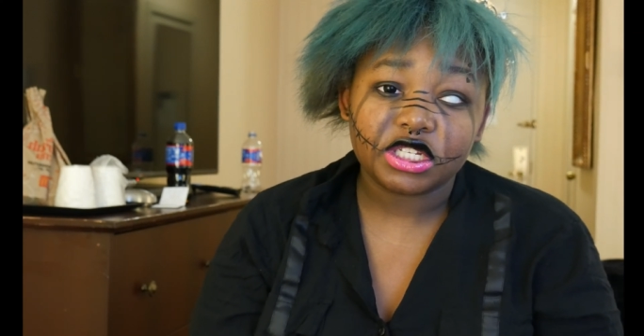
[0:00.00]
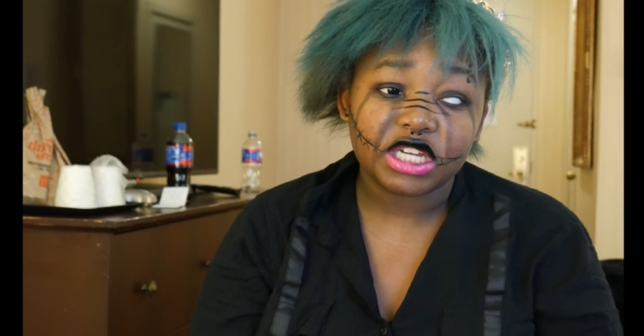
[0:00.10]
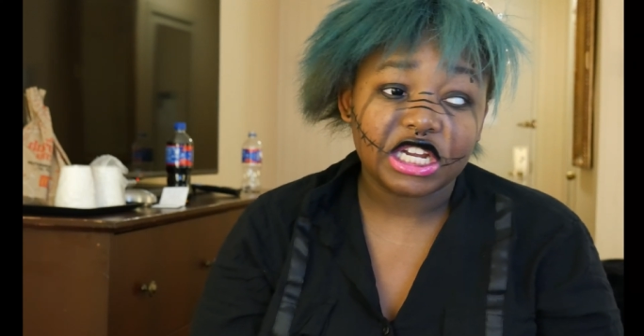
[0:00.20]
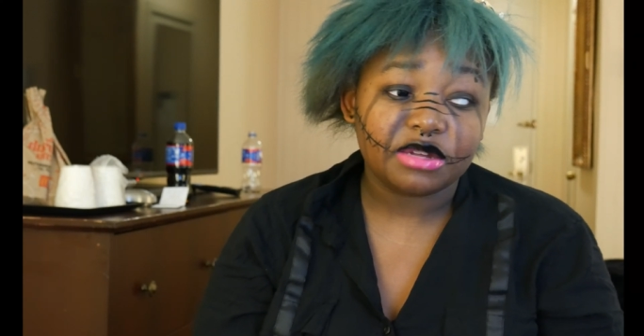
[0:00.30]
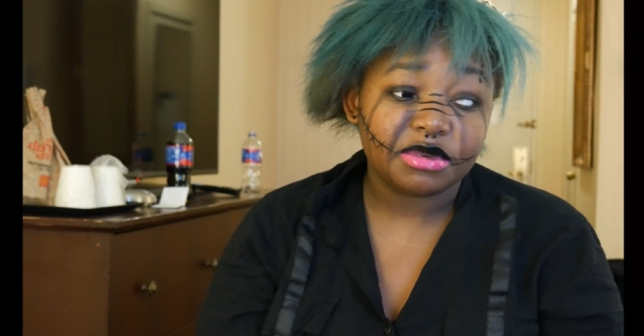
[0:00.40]

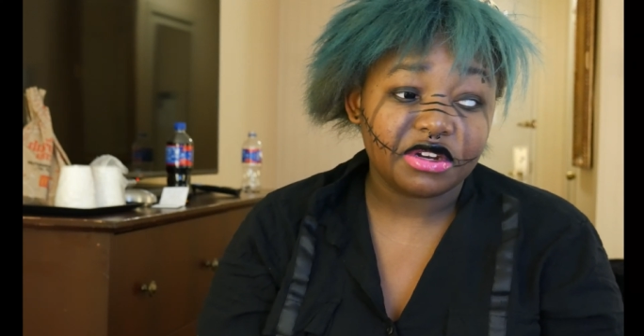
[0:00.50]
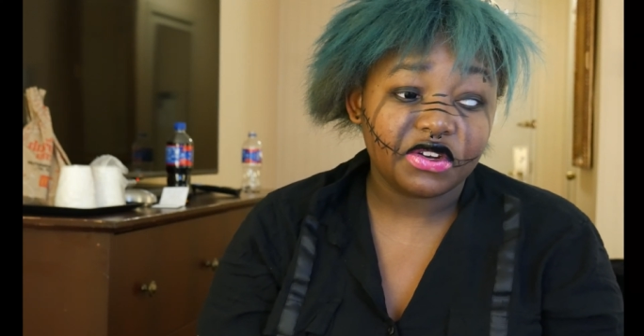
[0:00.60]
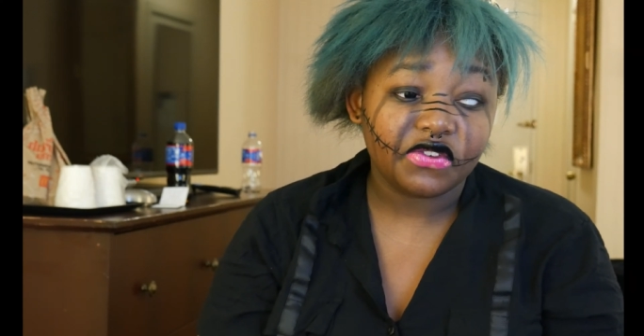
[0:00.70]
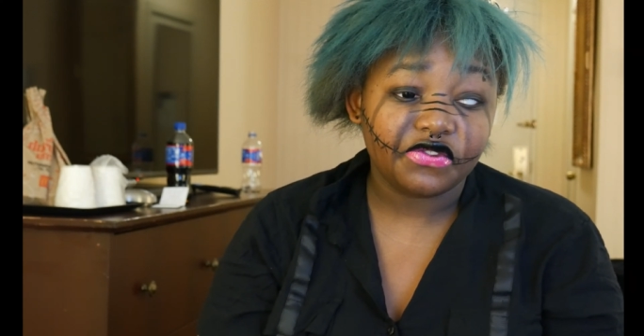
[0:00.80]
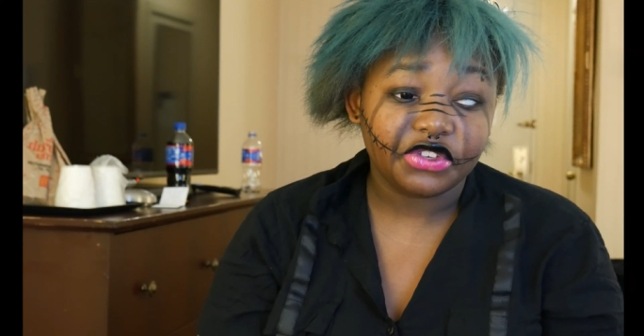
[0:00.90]
kind of
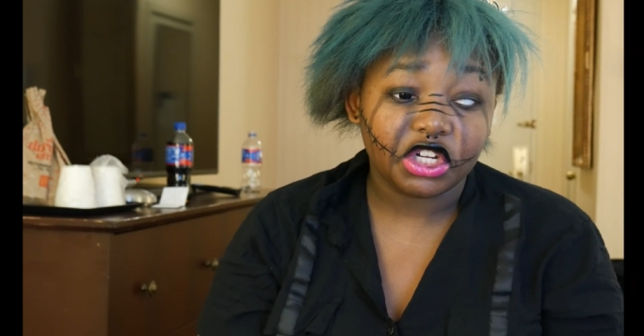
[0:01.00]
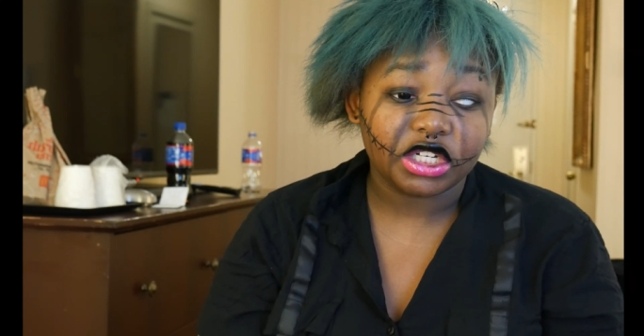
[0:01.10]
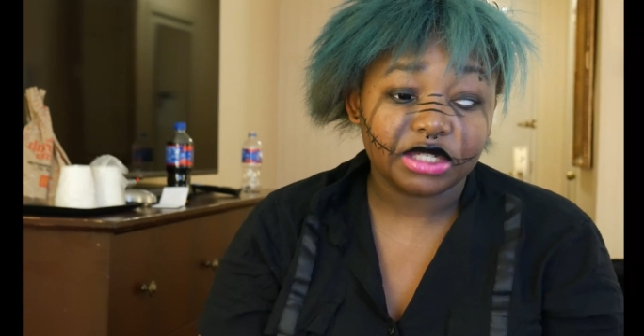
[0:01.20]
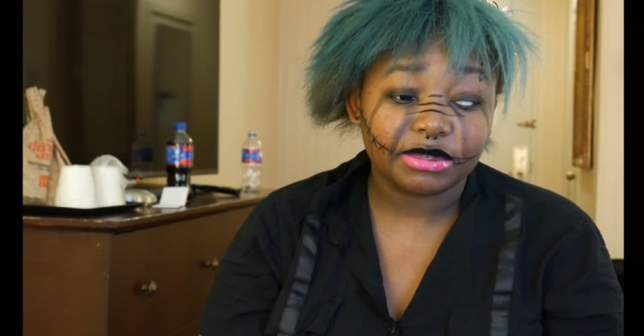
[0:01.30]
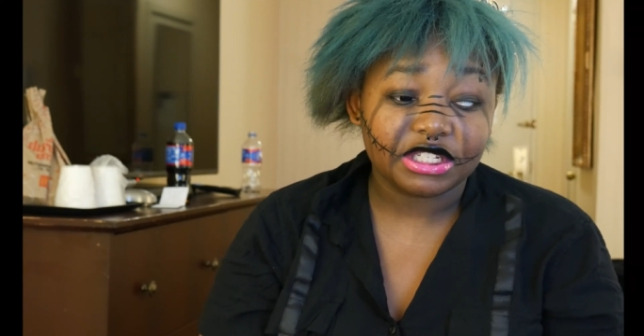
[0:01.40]
been
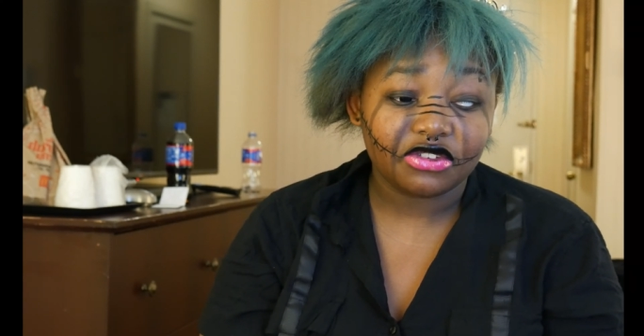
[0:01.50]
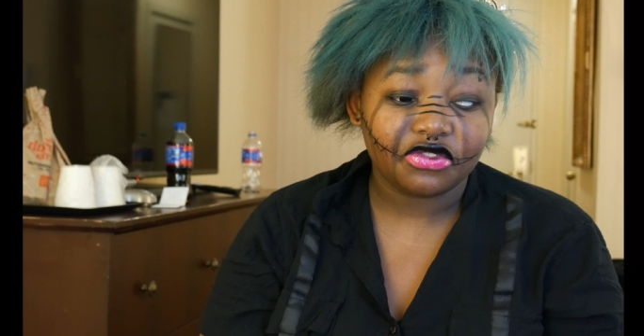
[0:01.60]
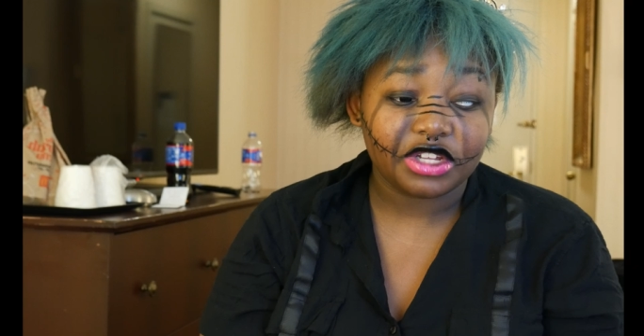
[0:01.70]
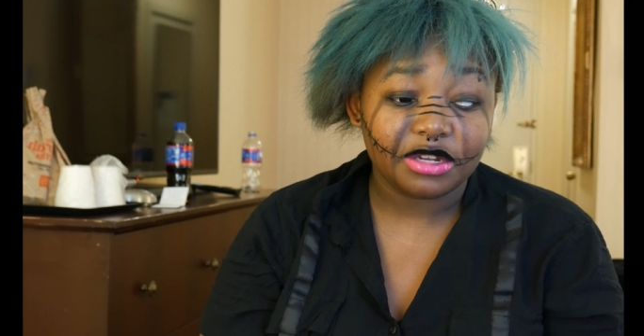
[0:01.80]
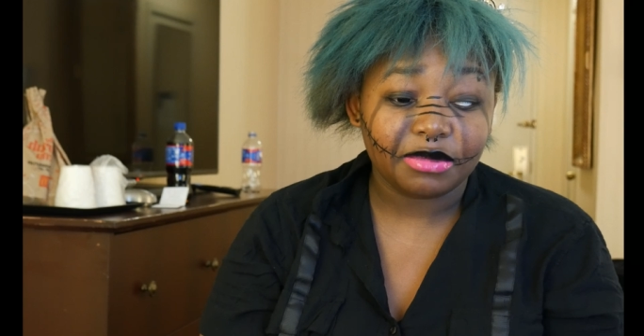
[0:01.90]
vlogging myself
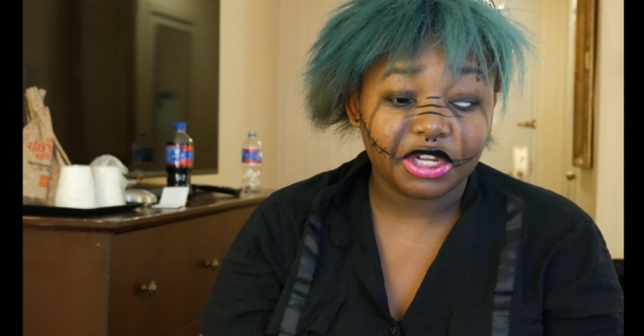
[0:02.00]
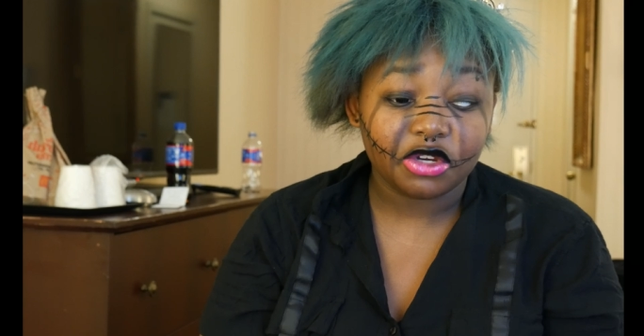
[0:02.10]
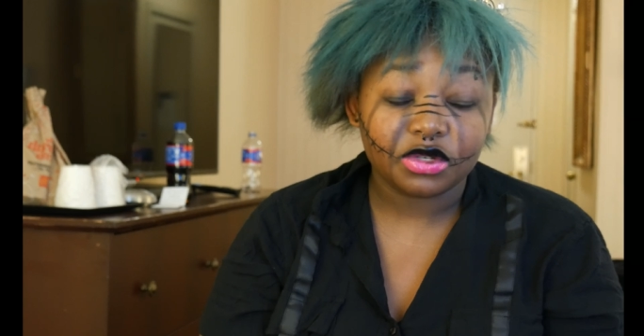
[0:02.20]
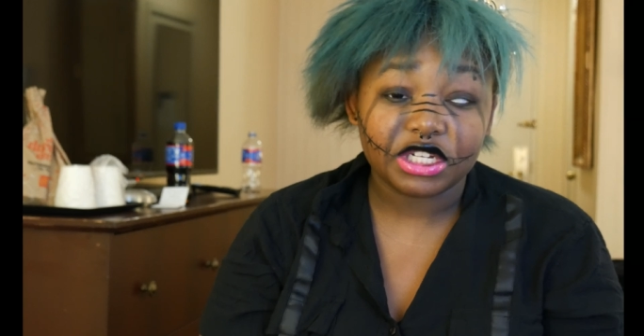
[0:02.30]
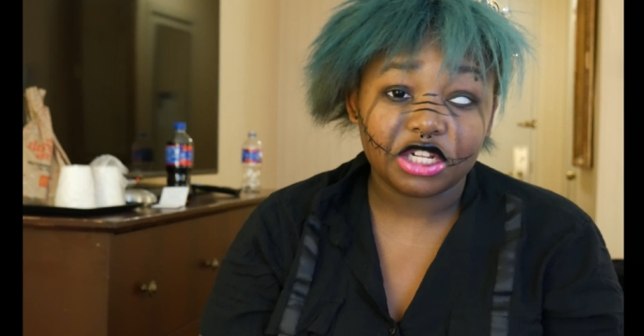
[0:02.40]
in my
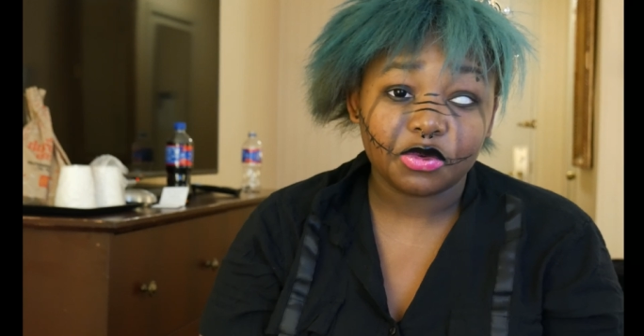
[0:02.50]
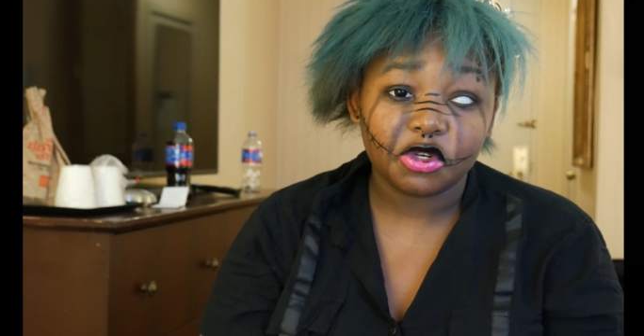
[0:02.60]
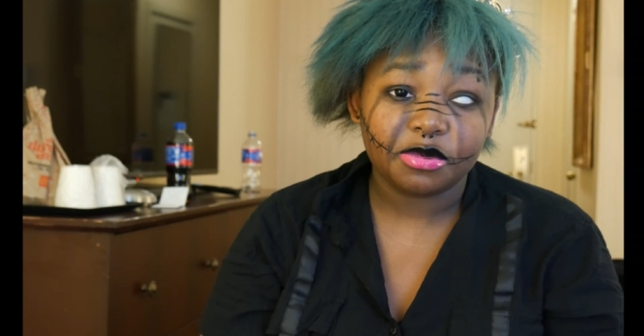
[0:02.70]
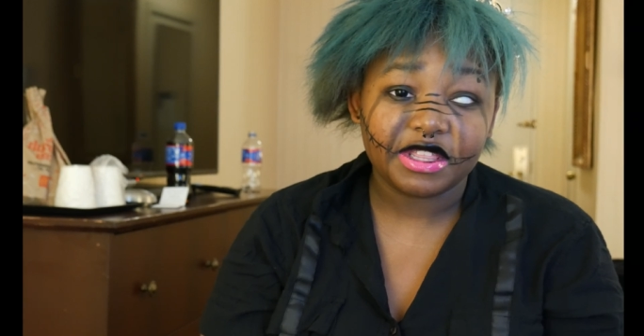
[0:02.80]
hotel room,